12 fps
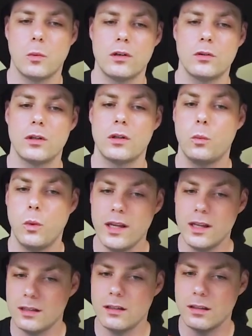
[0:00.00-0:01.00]
wondering
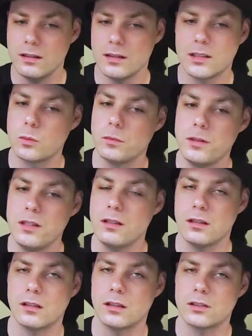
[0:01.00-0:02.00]
when this will
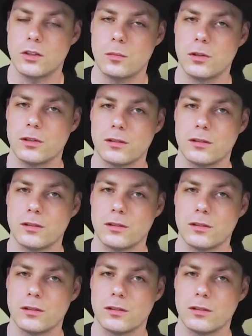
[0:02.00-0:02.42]
be in October.